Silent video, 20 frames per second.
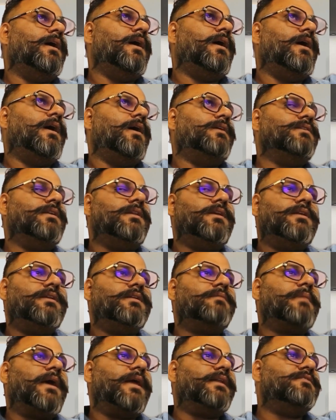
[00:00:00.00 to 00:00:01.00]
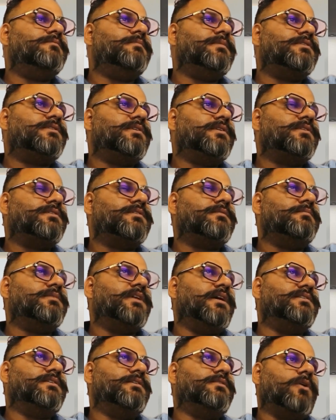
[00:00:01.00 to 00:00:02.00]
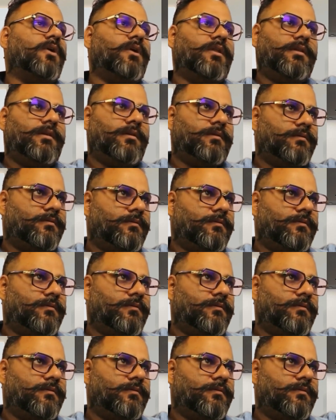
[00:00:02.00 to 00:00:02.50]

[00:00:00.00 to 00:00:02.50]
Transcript: the learning management system does it all,